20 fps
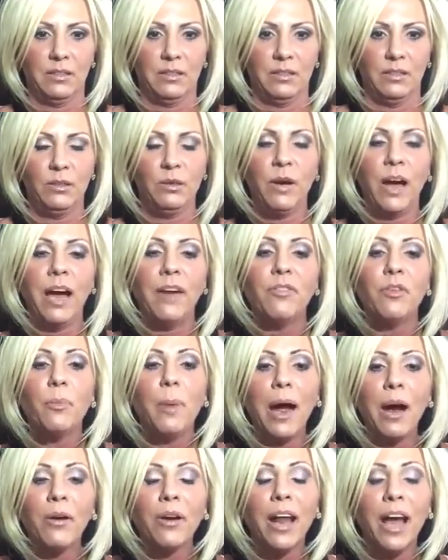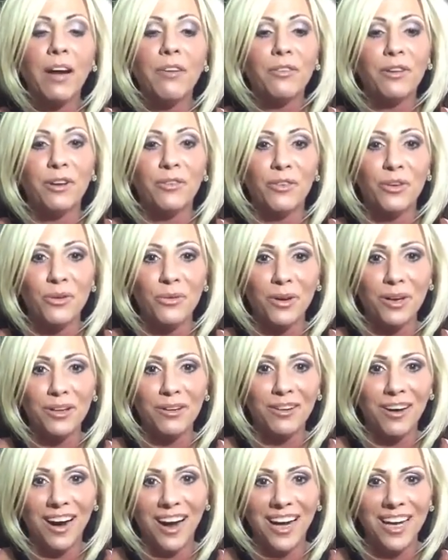You have the power to have whatever you want, you
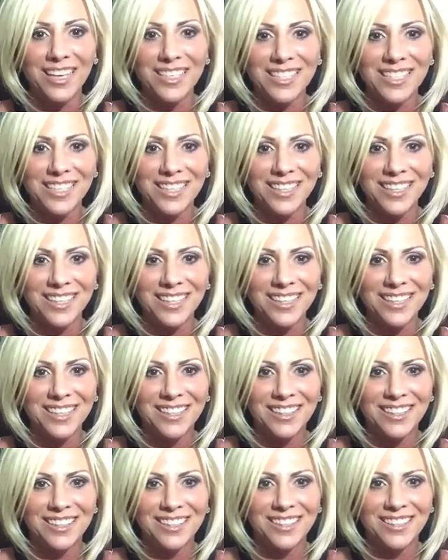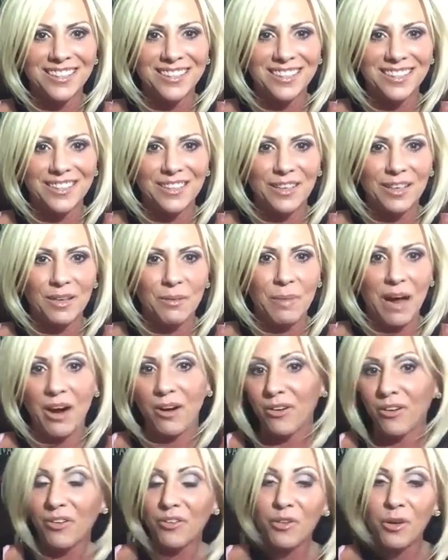guys.
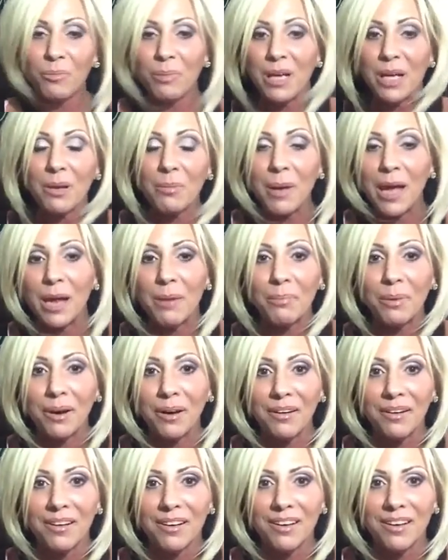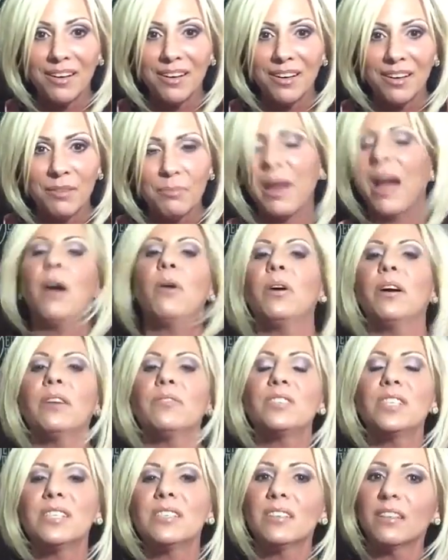Power of a pink paper. Power of
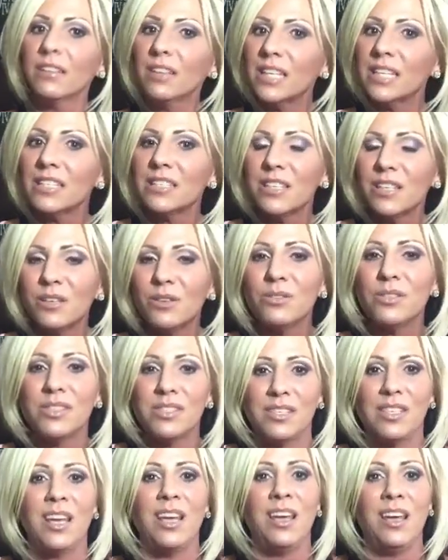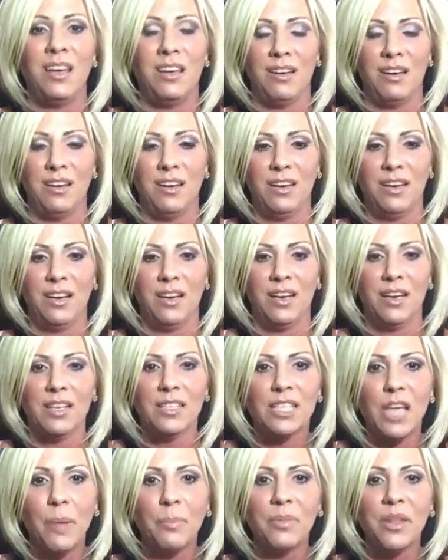just a list that you see.
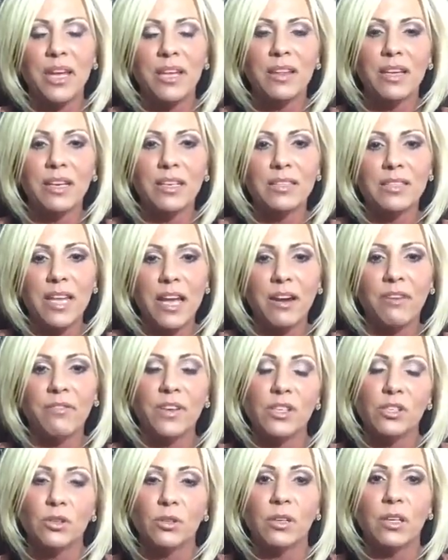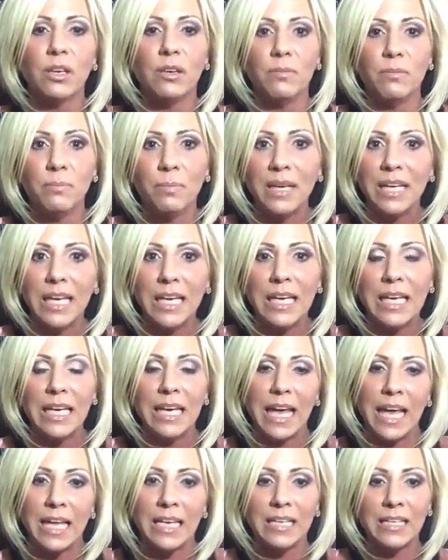Something that is there visually,
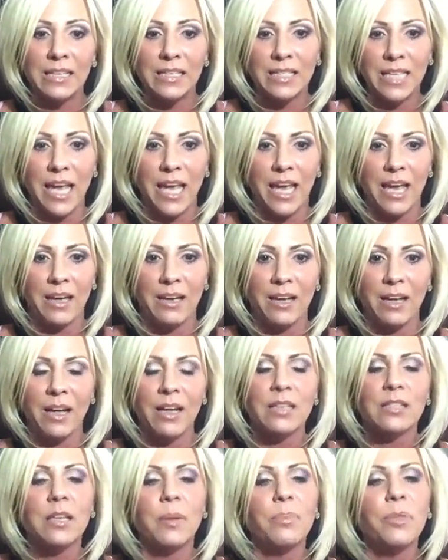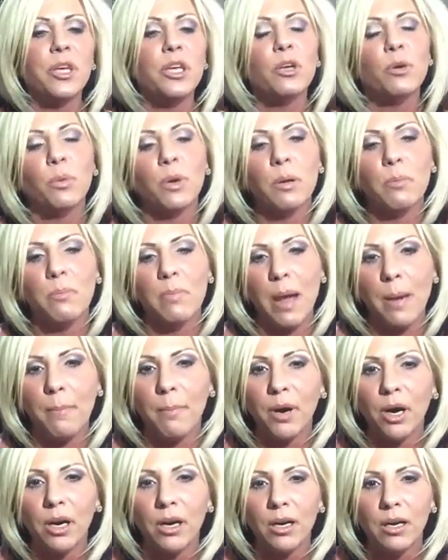beginning, end of the day. Something you
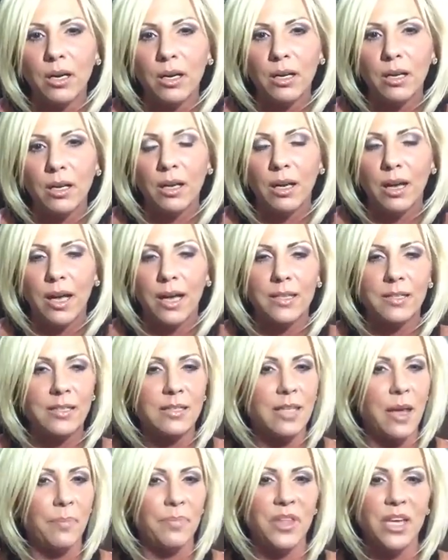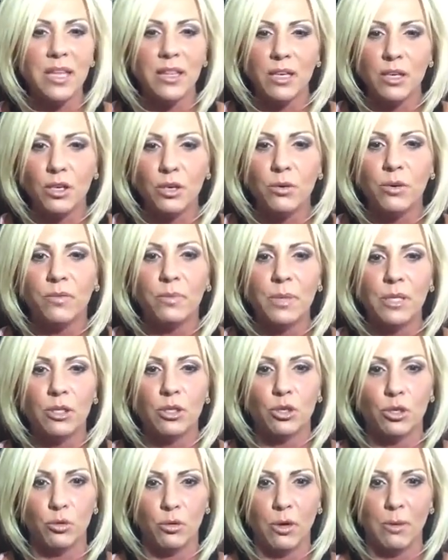remember, and something that you have been
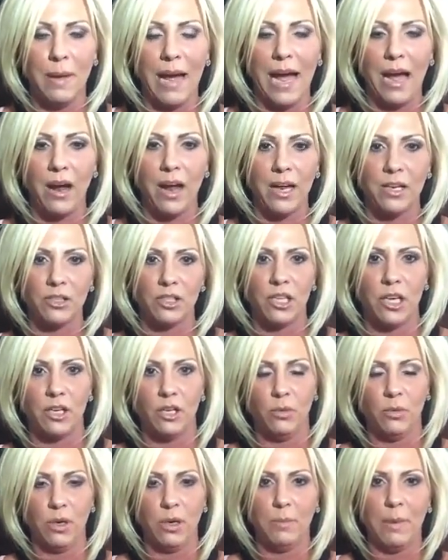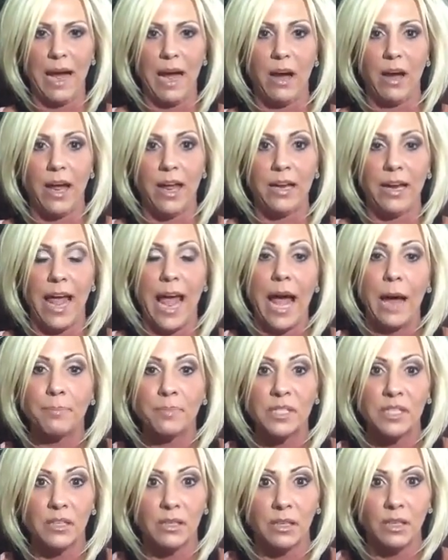true about and genuine about and
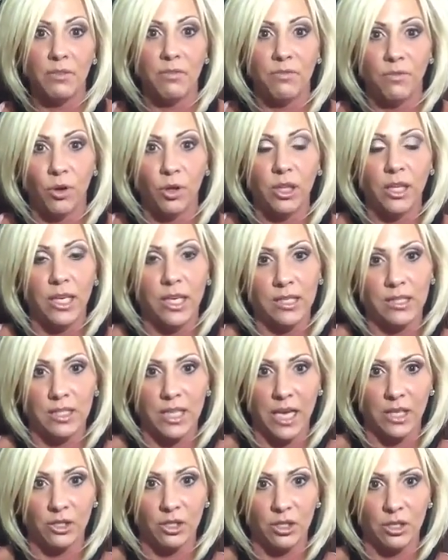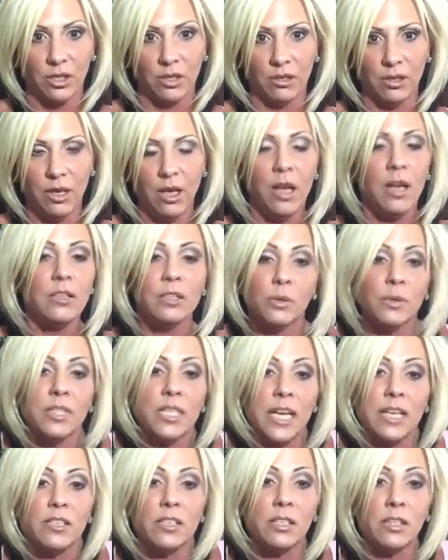absolutely fully intentional. So
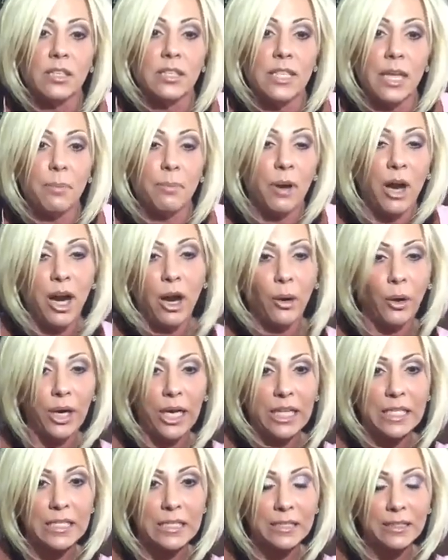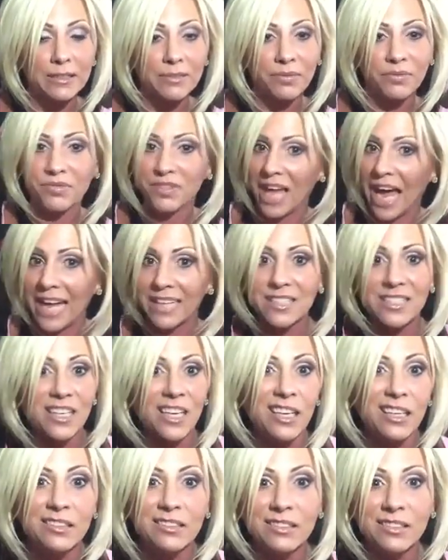intentionally set priorities. That's
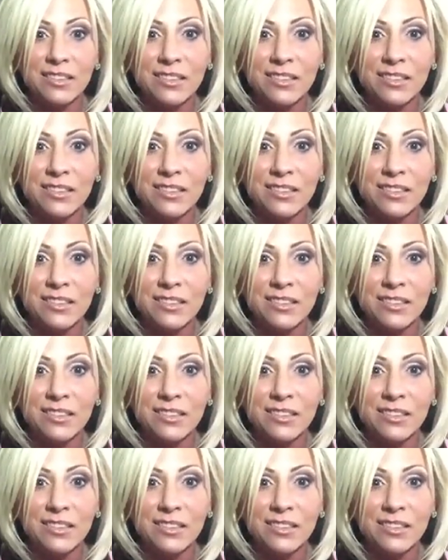it.